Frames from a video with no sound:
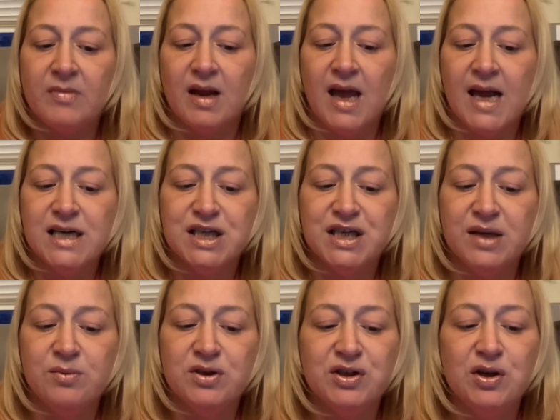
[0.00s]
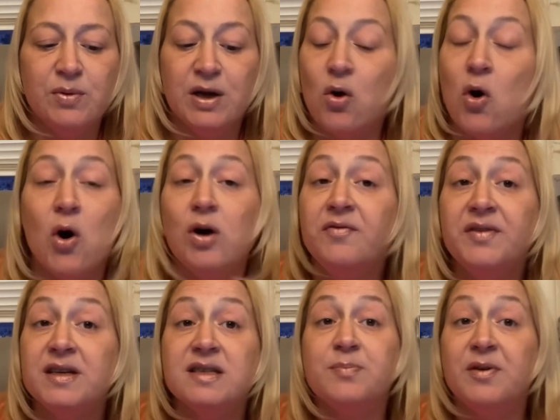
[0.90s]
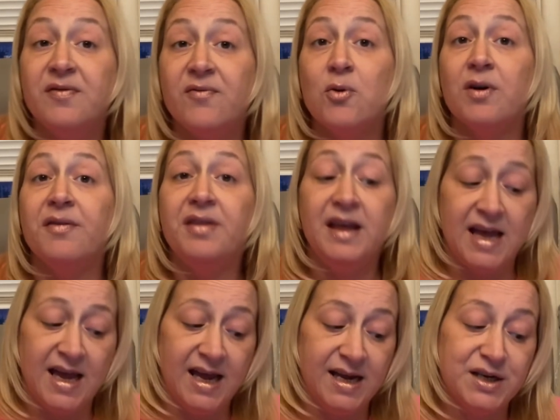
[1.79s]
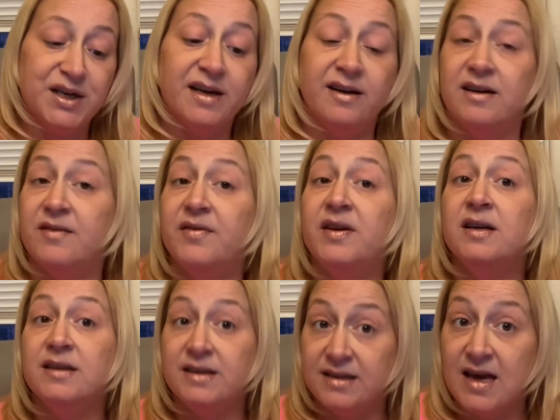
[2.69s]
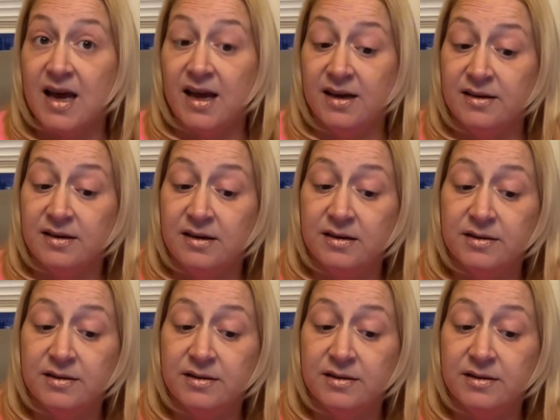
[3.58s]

And she was doing all this before the age of 10.